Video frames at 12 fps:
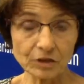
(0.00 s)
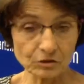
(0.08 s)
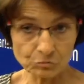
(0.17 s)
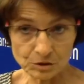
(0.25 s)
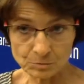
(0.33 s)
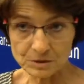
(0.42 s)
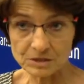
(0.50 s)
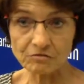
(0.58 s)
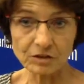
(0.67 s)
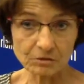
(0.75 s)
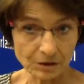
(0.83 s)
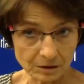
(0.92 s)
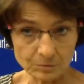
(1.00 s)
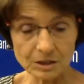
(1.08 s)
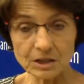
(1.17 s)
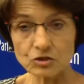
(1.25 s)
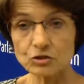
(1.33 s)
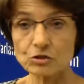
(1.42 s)
country-specific
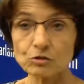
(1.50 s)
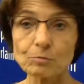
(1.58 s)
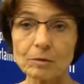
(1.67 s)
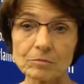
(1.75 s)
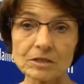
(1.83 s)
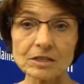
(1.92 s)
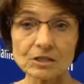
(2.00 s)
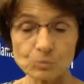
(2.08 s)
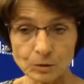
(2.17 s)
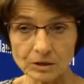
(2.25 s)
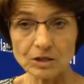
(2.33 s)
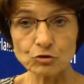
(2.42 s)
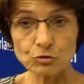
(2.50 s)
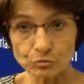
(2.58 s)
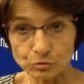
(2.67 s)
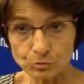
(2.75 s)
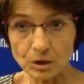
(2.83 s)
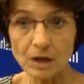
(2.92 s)
recommendations to member states what they should
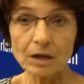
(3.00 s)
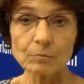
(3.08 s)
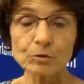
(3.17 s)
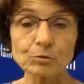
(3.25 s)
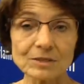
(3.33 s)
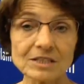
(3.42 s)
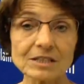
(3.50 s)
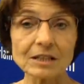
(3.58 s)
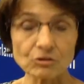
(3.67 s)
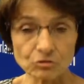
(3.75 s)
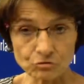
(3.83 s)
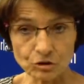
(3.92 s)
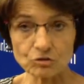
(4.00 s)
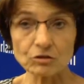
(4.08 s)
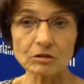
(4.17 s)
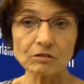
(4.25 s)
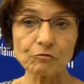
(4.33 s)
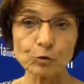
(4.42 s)
do. But we see that
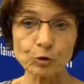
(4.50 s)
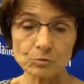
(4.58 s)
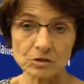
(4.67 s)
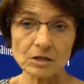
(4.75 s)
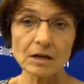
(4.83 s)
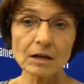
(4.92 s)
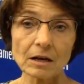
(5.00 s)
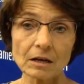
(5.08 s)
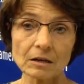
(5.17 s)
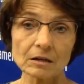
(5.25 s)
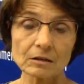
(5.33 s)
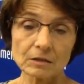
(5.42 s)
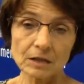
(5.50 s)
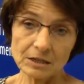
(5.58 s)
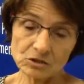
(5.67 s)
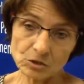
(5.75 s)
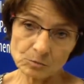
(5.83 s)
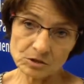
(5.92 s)
structural reforms, in
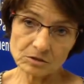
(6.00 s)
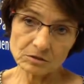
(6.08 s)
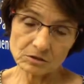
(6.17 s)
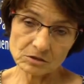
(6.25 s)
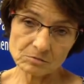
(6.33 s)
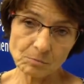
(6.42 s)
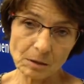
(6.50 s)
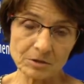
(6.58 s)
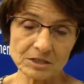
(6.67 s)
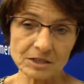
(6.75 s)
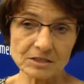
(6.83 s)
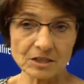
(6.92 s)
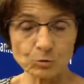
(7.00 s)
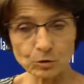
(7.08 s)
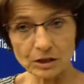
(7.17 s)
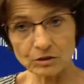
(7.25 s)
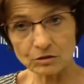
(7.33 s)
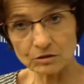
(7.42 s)
some member states,
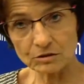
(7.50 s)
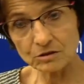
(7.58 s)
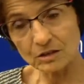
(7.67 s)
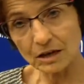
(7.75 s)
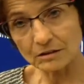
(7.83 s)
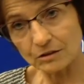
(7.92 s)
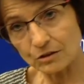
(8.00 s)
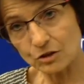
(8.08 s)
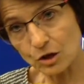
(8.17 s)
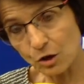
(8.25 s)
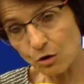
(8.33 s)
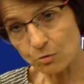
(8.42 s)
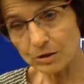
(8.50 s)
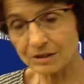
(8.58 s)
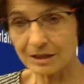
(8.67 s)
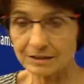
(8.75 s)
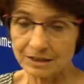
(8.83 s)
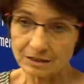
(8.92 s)
it started slower
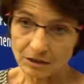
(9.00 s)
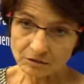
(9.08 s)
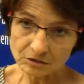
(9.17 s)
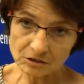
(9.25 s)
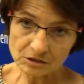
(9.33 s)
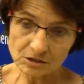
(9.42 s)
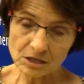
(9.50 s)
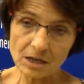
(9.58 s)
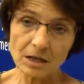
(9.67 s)
than in others